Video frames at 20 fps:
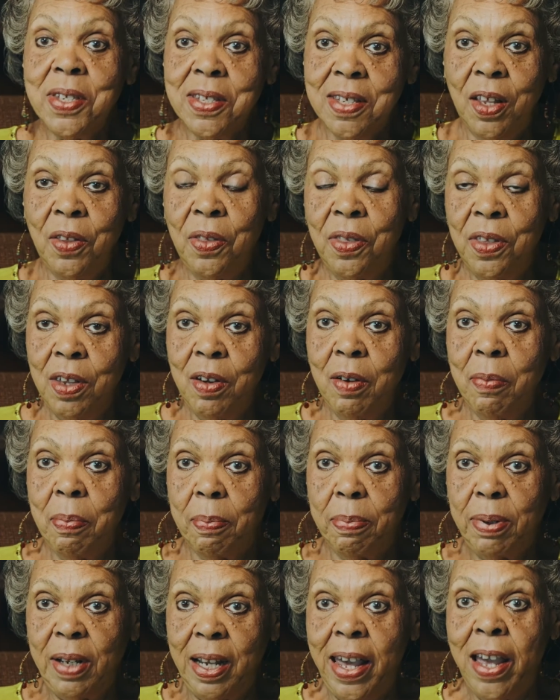Cynthia
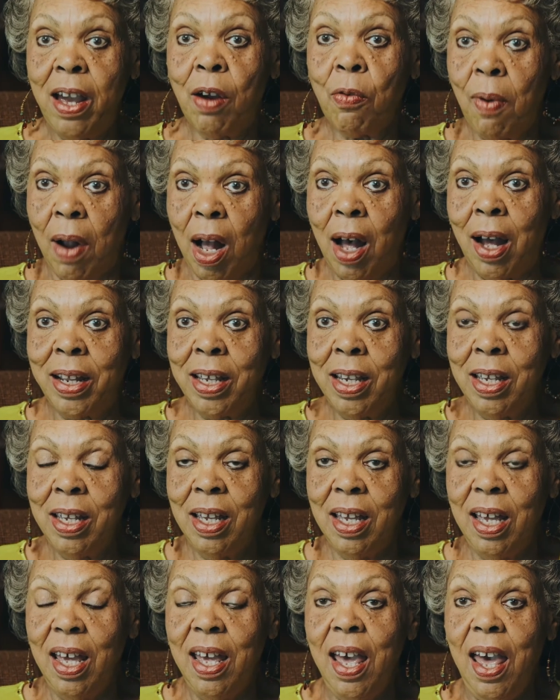Plair Roddey
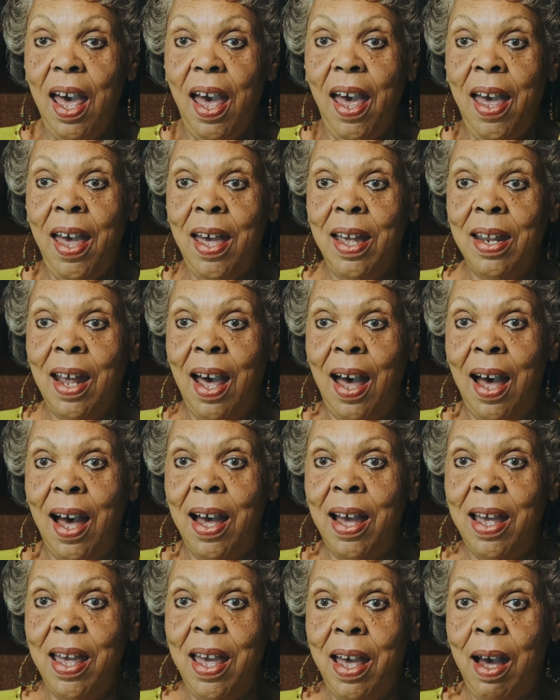and
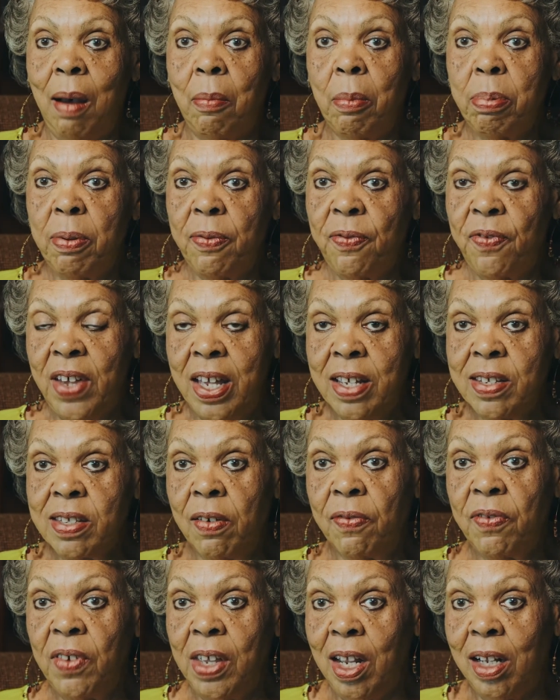I am
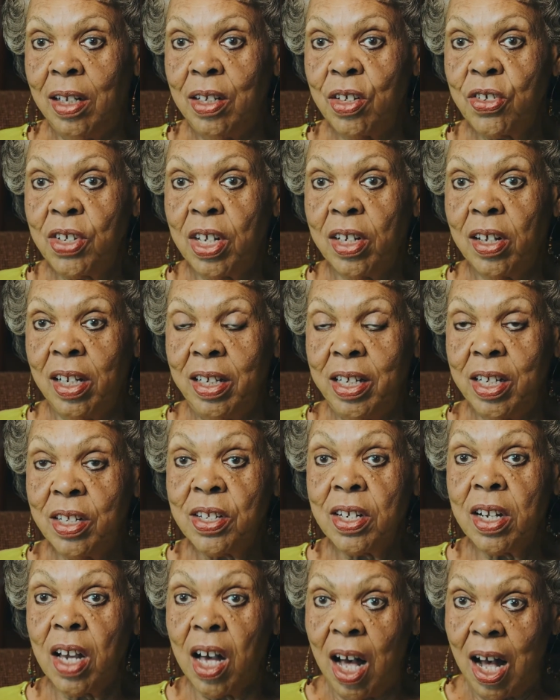professor of English at
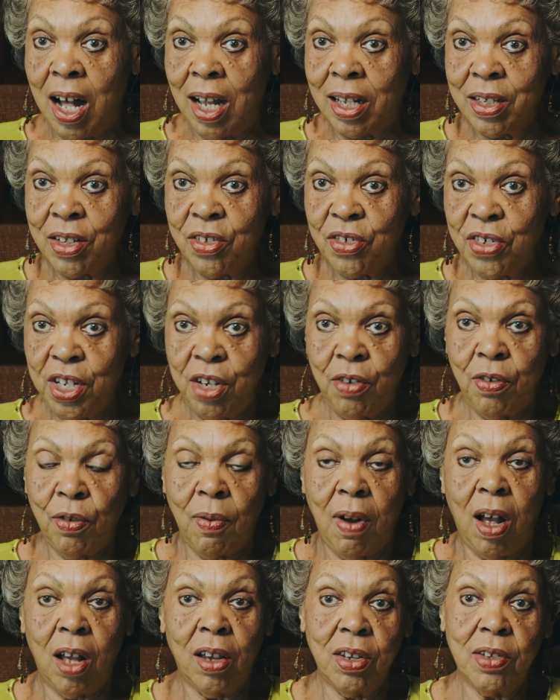Clinton College here in
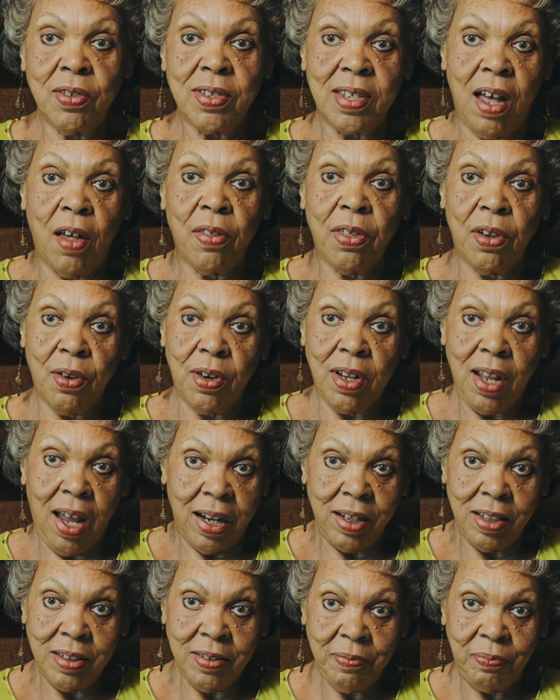Rock Hill, South
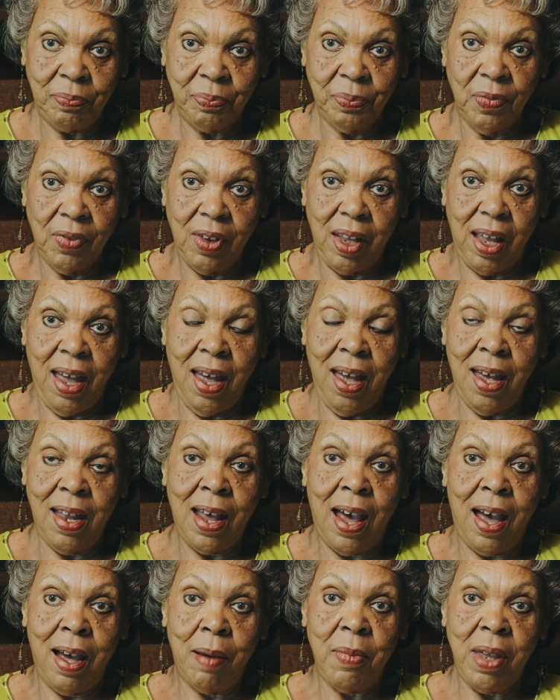Carolina,
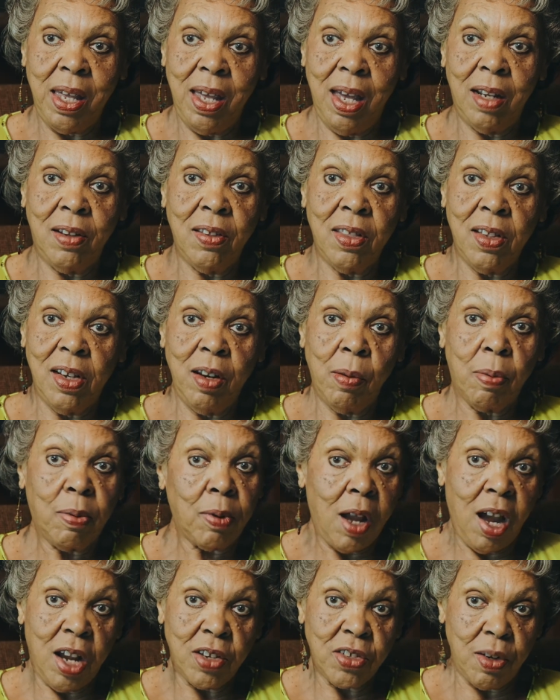and I'm head of the
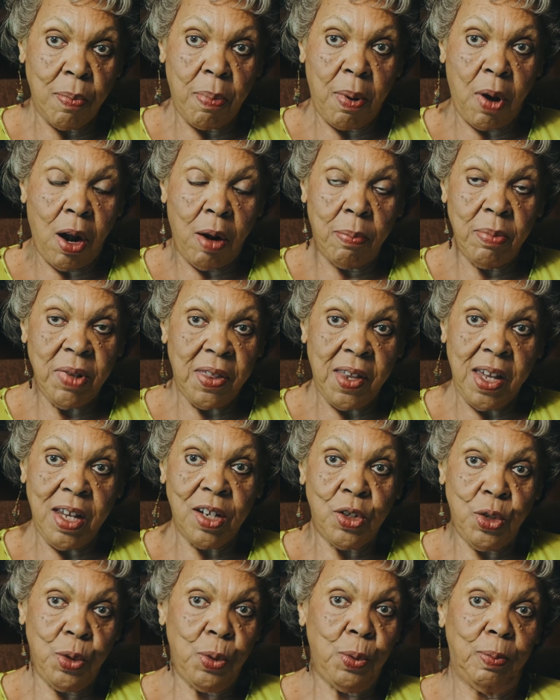liberal arts department there
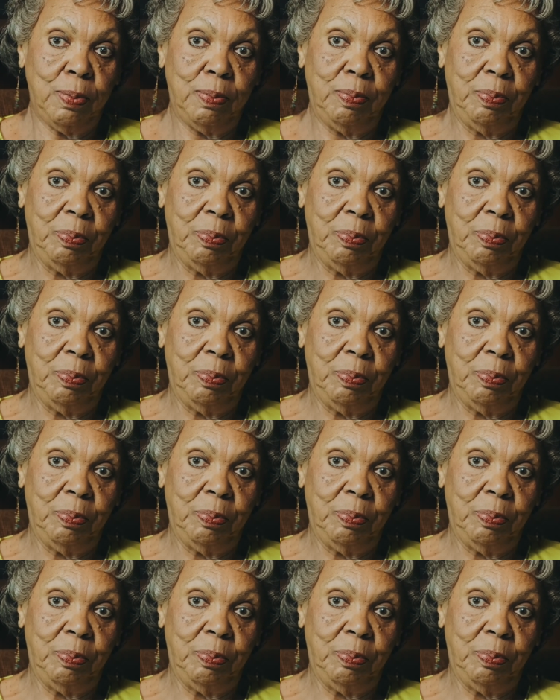too.